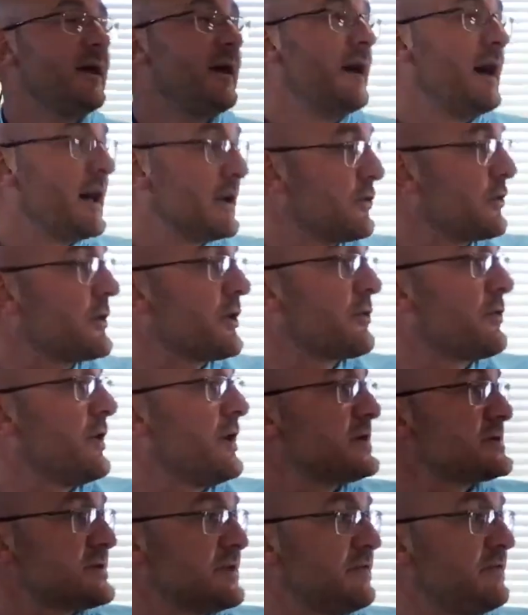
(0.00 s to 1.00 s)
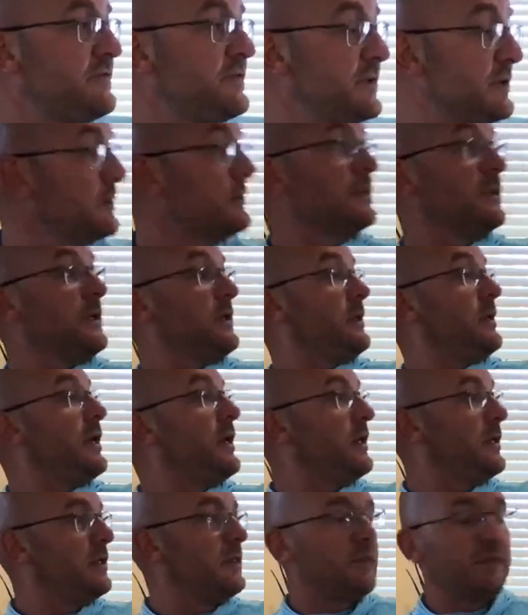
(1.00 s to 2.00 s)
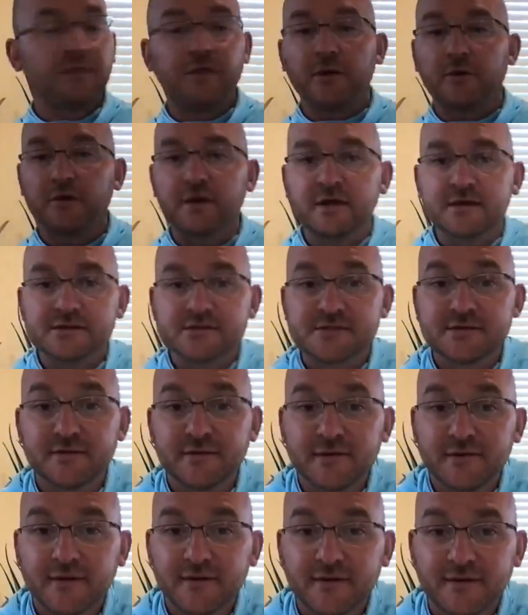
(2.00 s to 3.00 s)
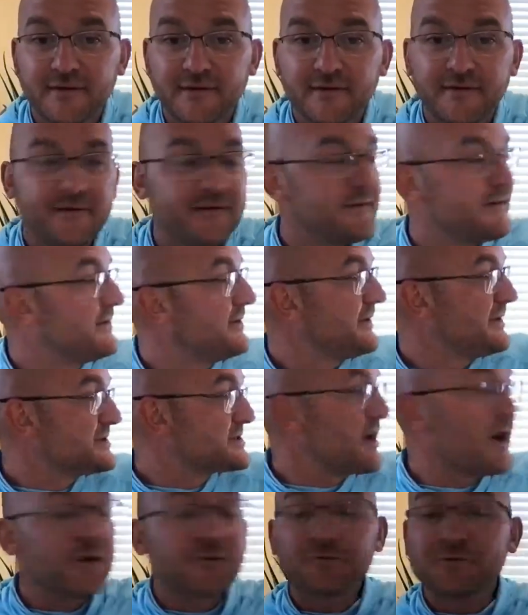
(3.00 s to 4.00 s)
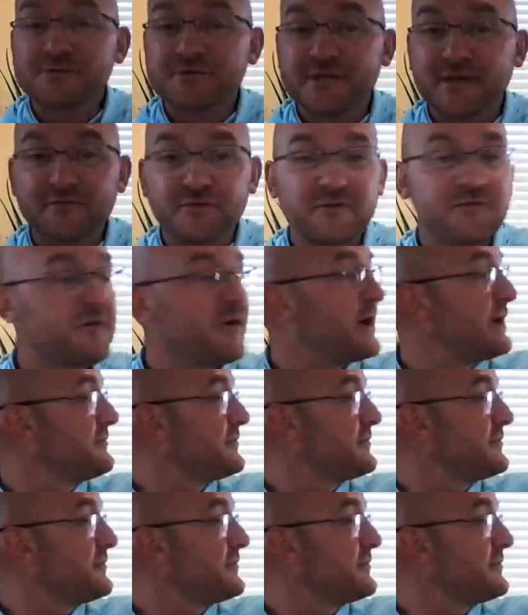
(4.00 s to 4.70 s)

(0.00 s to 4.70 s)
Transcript: I look across the field, and there he is. He's 175